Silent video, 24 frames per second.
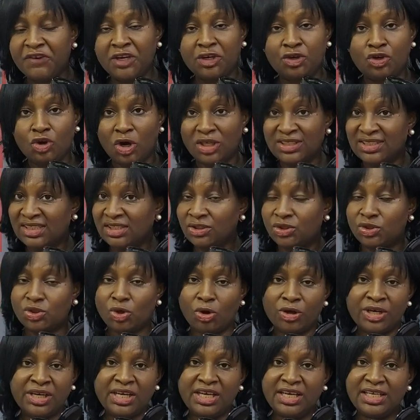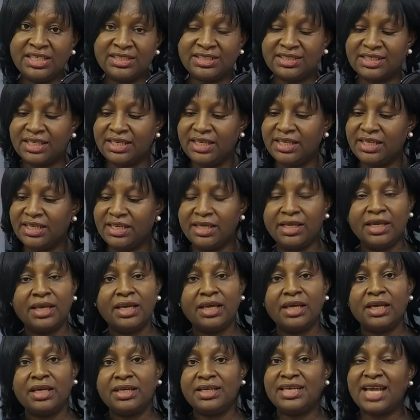it doesn't turn easily,
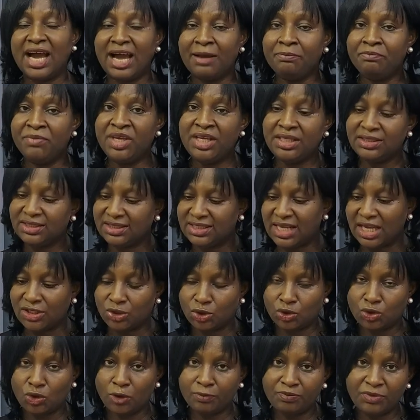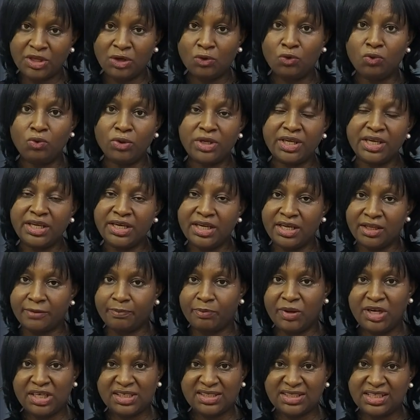that means there's something hooking it.
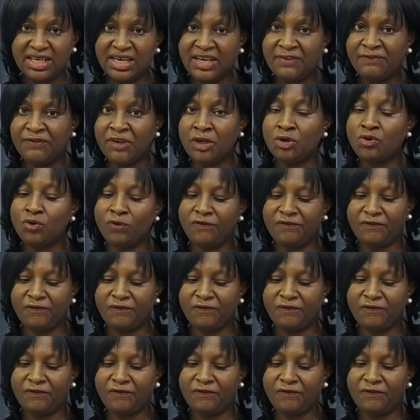Please leave it, don't